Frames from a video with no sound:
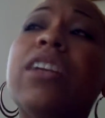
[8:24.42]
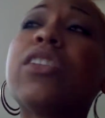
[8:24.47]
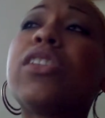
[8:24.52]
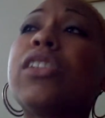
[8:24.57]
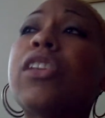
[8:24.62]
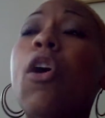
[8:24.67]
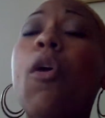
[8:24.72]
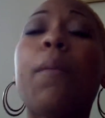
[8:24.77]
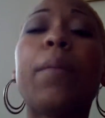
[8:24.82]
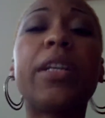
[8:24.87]

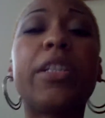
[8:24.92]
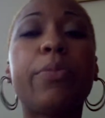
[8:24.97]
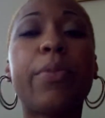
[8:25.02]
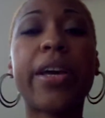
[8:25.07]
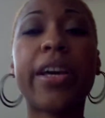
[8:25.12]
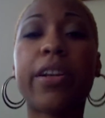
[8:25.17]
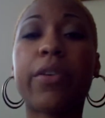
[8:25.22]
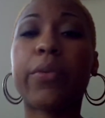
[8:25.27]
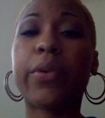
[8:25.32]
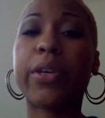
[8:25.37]
so much
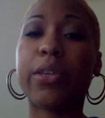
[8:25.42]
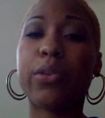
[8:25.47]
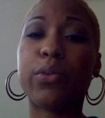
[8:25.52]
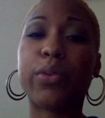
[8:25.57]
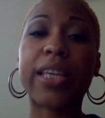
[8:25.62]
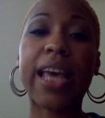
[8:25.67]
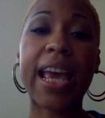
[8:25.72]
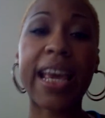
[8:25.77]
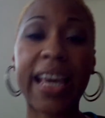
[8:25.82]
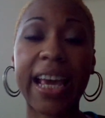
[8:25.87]
better when you
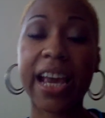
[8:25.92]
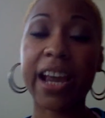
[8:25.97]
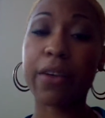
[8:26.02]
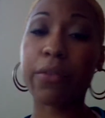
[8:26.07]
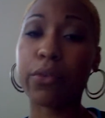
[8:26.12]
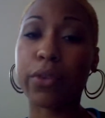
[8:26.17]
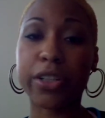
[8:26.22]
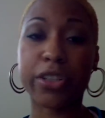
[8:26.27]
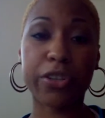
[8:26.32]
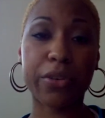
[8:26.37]
take care of
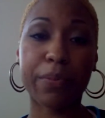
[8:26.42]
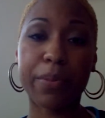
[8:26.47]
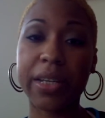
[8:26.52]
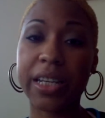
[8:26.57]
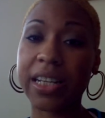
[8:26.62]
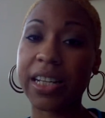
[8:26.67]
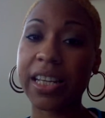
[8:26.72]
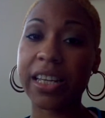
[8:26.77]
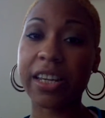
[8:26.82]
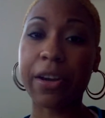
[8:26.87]
what you're
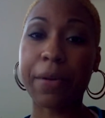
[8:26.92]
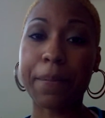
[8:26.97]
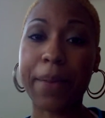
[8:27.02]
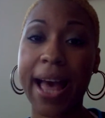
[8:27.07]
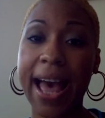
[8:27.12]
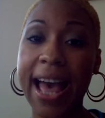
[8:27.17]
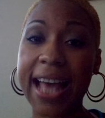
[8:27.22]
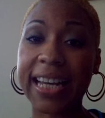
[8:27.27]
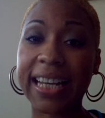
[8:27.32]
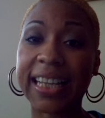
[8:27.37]
putting in your
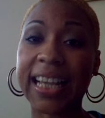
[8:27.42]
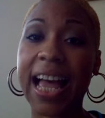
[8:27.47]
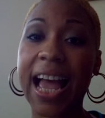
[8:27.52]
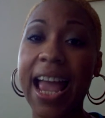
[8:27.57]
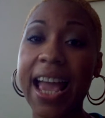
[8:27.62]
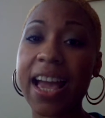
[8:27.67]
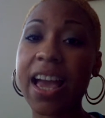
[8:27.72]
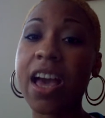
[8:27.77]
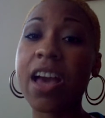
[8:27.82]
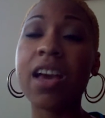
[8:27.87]
body.
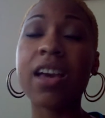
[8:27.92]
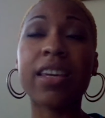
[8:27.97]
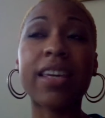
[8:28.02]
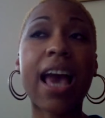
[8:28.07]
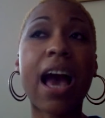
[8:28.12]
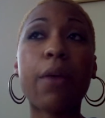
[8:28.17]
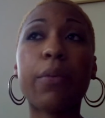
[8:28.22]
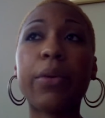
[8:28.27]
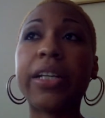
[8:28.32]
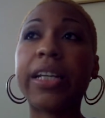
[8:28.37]
Like,
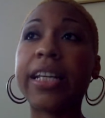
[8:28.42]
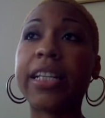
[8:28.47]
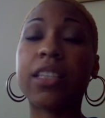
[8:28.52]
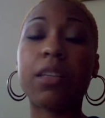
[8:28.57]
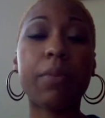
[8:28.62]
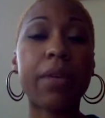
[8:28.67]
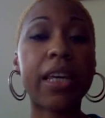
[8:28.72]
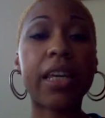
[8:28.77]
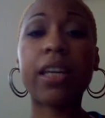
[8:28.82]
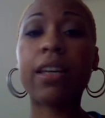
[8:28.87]
y'all, we need to
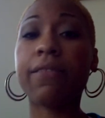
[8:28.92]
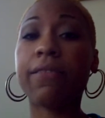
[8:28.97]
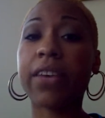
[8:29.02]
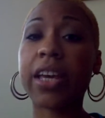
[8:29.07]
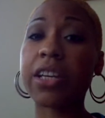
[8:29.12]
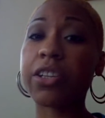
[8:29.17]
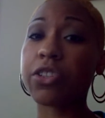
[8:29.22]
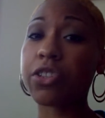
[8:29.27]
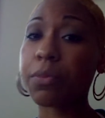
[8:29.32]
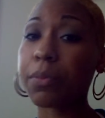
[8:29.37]
be eating
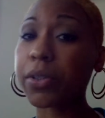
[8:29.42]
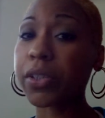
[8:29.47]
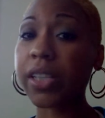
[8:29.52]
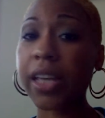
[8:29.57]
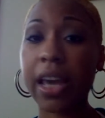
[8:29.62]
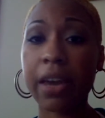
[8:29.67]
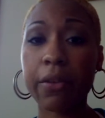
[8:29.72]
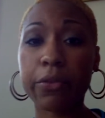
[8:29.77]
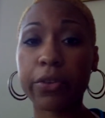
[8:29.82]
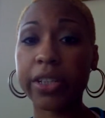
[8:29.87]
vegetables
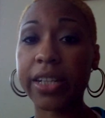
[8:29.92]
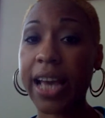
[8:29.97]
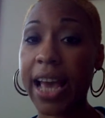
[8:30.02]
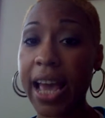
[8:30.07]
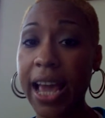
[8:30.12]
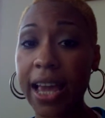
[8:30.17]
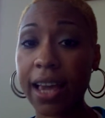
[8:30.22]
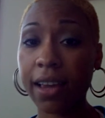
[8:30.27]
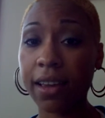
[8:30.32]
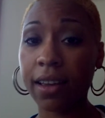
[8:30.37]
every
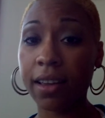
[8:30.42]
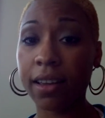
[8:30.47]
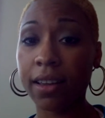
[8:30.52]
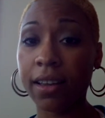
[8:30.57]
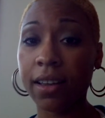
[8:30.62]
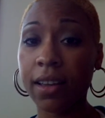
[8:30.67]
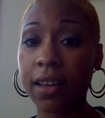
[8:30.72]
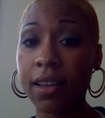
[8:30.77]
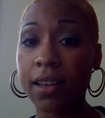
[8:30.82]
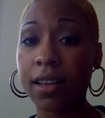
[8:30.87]
day.
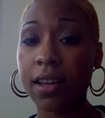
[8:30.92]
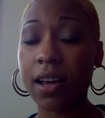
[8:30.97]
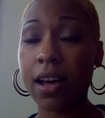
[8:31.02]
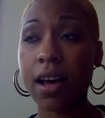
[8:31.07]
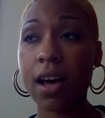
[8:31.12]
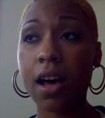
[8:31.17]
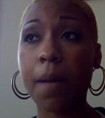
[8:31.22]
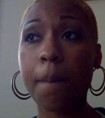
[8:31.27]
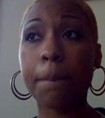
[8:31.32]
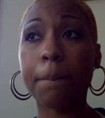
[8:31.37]

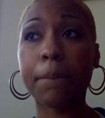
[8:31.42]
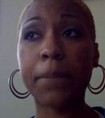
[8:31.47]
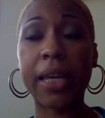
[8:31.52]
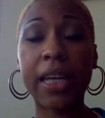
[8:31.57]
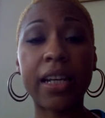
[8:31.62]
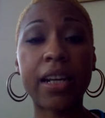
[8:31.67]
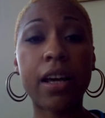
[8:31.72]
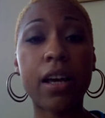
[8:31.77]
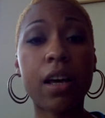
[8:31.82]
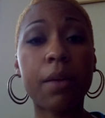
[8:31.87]
Um, me
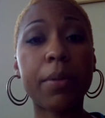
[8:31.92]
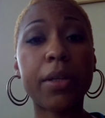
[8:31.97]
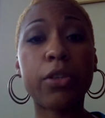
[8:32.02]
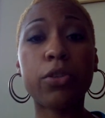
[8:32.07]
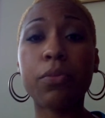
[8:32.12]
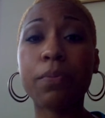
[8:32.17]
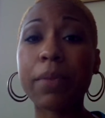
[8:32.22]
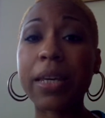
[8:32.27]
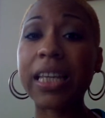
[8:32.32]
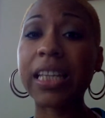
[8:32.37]
and the hubby
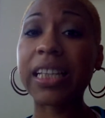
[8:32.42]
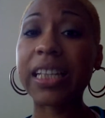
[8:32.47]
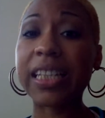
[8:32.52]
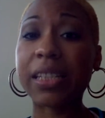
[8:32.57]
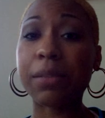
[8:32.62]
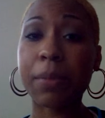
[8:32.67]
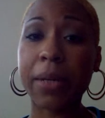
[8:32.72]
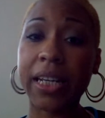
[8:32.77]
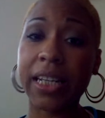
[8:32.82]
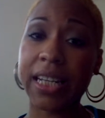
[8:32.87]
do
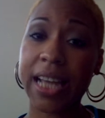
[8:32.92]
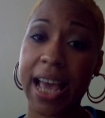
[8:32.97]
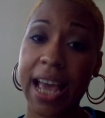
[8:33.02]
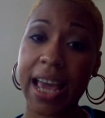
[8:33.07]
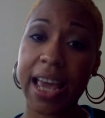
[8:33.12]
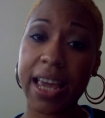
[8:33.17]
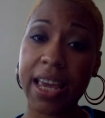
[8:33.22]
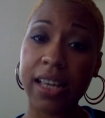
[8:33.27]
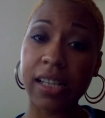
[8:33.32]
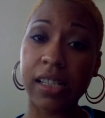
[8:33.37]
meatless
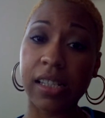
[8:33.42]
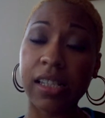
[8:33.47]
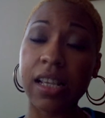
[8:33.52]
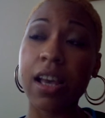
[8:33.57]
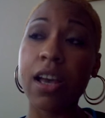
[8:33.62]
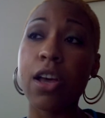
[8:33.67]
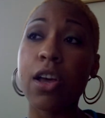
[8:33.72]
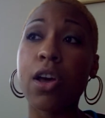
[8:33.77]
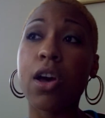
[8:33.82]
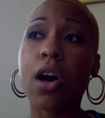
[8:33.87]
Mondays.
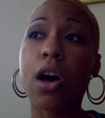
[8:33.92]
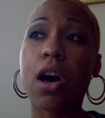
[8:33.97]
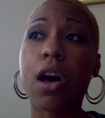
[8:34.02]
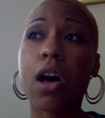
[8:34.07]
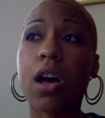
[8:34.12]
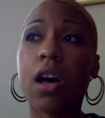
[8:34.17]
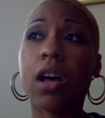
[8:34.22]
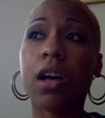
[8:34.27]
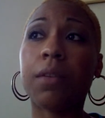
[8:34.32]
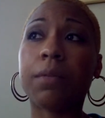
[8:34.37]

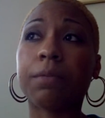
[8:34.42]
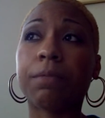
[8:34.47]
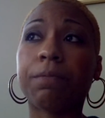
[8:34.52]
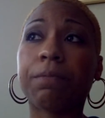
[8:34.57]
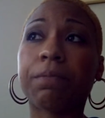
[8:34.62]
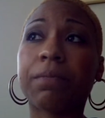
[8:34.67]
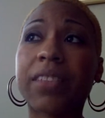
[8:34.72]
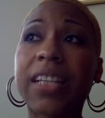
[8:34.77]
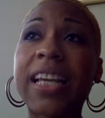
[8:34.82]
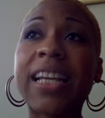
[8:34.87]
Um,
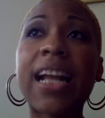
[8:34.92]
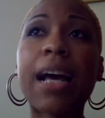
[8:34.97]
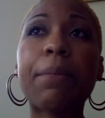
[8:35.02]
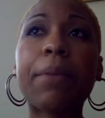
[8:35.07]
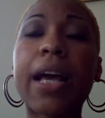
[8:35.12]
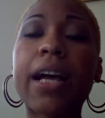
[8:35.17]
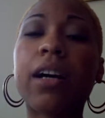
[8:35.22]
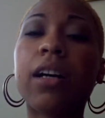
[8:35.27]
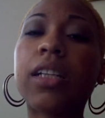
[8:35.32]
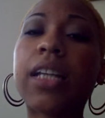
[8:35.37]
and I'm
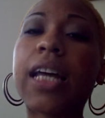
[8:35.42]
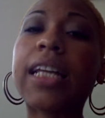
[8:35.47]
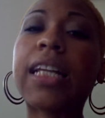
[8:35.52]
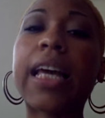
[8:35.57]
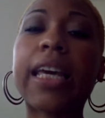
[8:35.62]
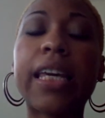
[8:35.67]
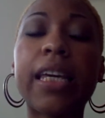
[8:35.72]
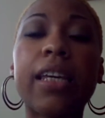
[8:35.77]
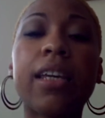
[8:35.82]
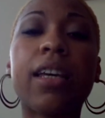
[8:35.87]
not gonna lie,
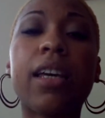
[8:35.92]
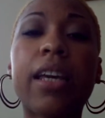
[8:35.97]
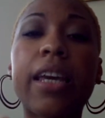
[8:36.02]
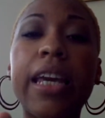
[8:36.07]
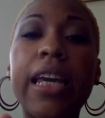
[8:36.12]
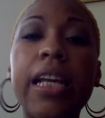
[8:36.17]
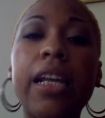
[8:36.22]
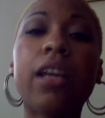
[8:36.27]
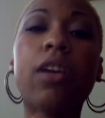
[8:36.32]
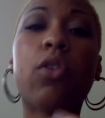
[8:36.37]
like he
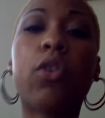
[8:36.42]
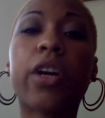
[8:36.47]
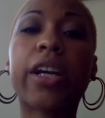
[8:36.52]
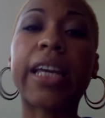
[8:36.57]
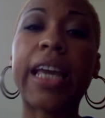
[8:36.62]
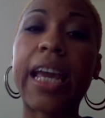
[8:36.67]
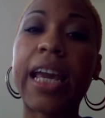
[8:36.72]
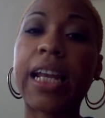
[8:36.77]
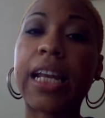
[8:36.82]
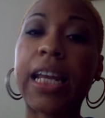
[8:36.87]
eating
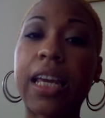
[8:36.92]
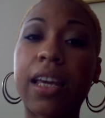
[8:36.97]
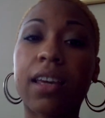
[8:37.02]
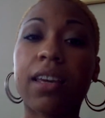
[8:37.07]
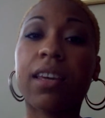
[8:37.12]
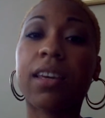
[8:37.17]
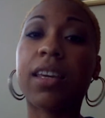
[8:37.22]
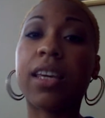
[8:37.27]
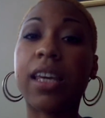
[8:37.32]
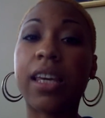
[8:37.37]
organic
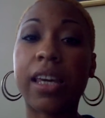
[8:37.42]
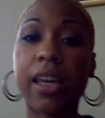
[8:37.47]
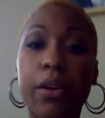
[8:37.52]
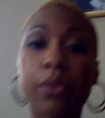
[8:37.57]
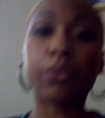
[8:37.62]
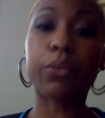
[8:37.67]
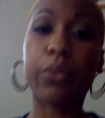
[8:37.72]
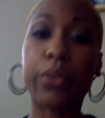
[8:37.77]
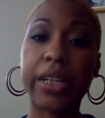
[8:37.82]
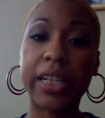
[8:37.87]
can
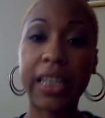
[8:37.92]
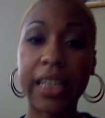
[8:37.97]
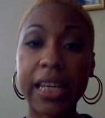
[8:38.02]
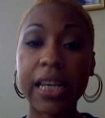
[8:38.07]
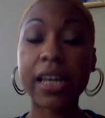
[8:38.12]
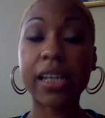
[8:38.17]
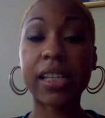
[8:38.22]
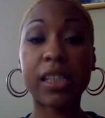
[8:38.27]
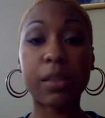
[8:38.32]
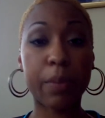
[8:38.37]
get really
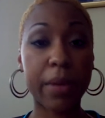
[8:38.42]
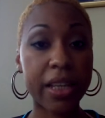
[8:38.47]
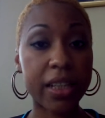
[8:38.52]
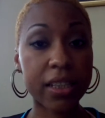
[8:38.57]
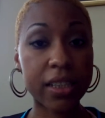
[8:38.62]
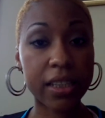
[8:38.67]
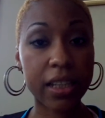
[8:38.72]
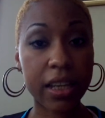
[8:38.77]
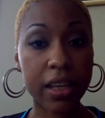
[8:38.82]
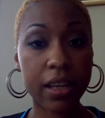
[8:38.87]

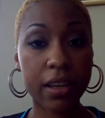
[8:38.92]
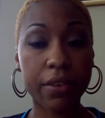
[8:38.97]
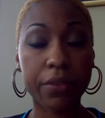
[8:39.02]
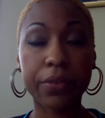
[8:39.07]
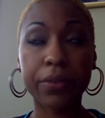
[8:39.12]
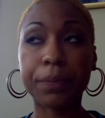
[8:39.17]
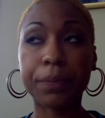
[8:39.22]
expensive